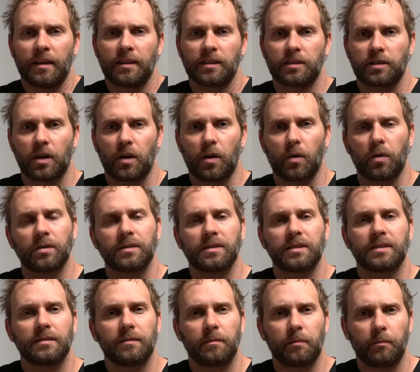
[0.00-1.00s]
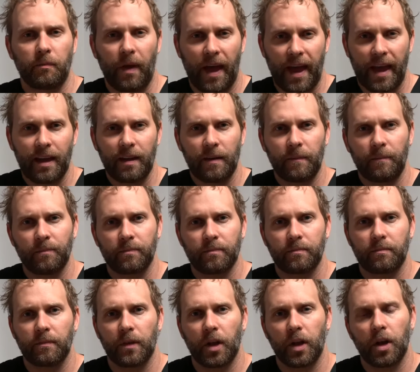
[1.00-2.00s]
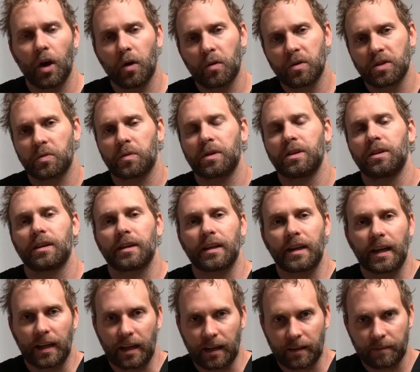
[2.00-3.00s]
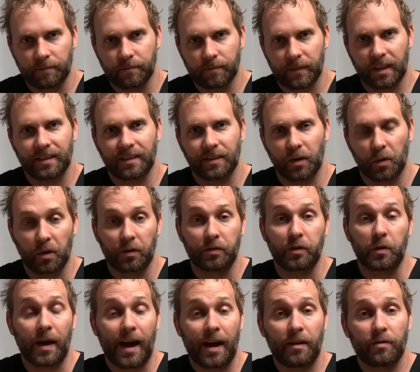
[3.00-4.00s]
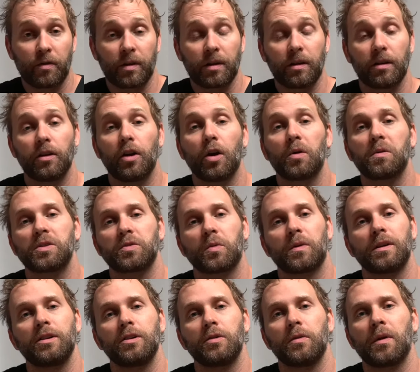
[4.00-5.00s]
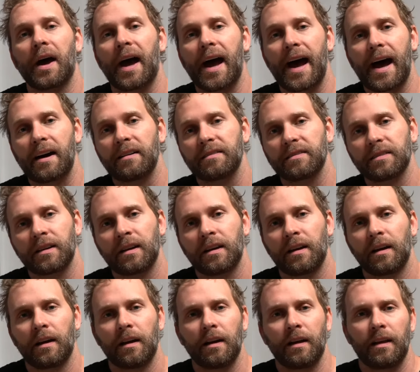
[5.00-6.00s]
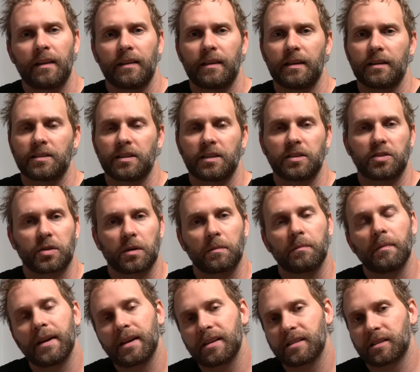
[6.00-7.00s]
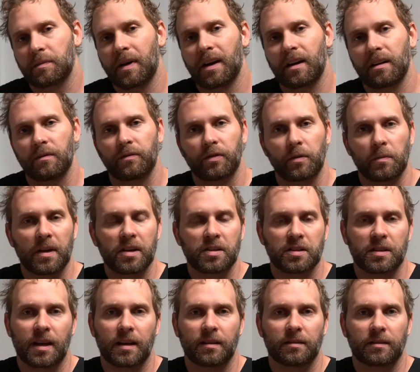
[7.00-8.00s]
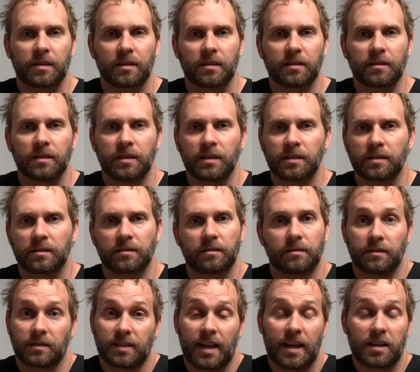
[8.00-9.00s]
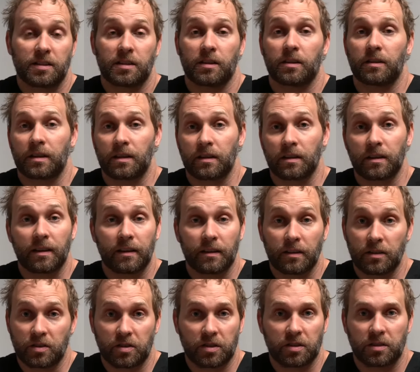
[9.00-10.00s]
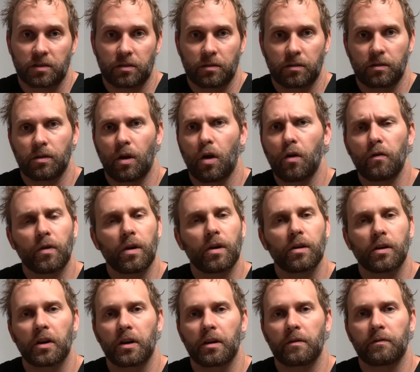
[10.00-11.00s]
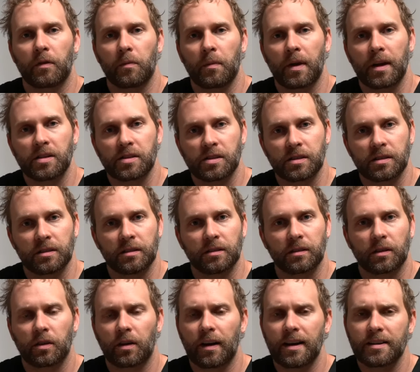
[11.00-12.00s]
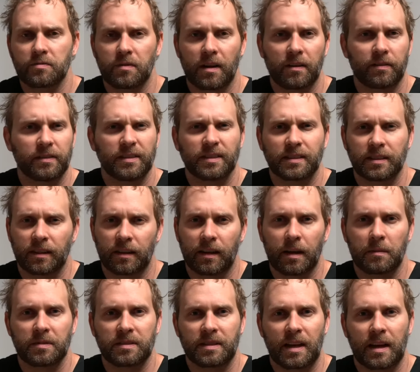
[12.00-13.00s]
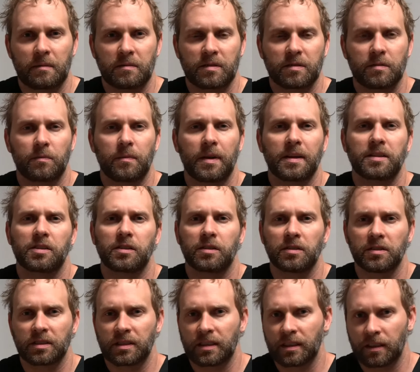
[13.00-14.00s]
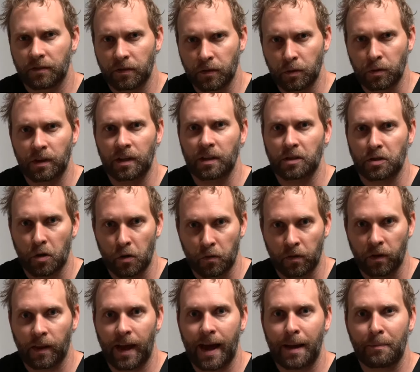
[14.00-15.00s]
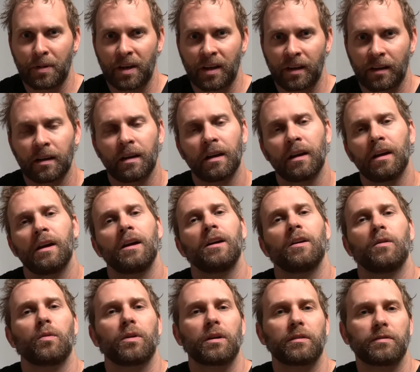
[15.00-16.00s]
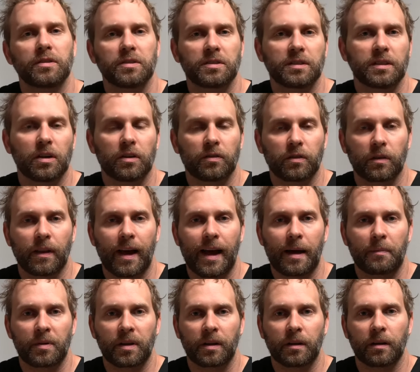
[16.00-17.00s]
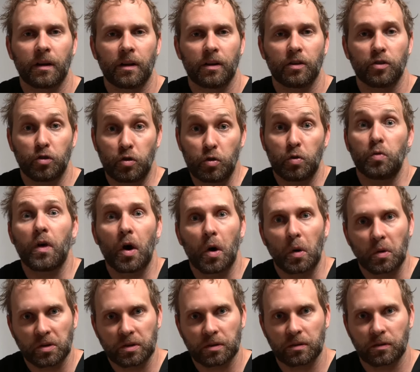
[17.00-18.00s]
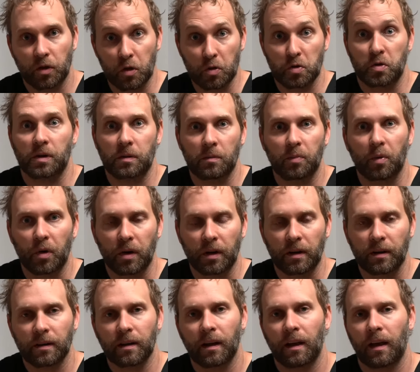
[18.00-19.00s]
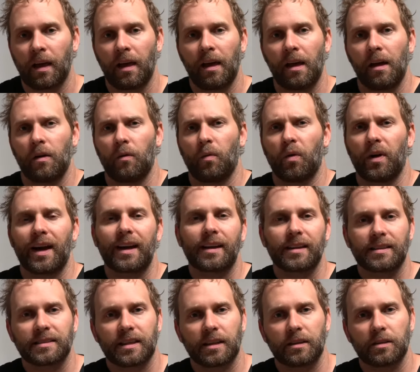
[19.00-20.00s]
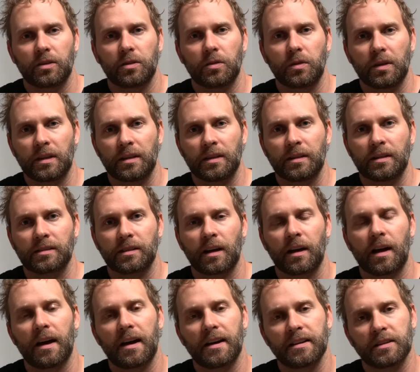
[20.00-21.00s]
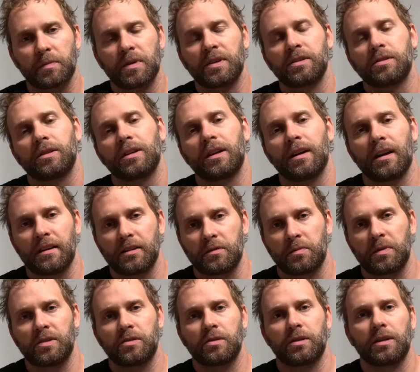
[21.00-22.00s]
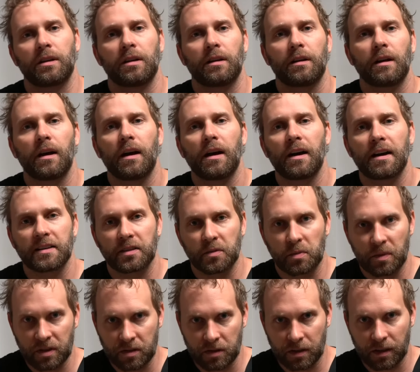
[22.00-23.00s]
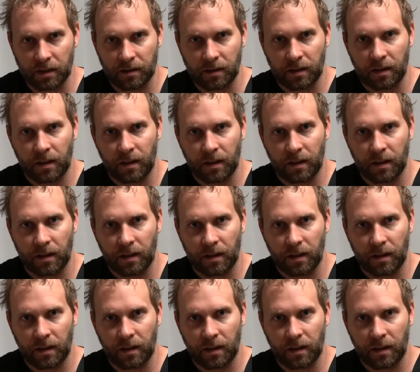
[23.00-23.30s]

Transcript: So A, know which one you're getting, or if you have one, know which one you have. There's a tremendous amount of information out there that's actually on the internet. It's just overall good information, cross-reference it a couple times, make sure you see a few things overlapping. Whatever you see overlapping, do those. Those are important. What I can tell you is husbandry, husbandry, husbandry.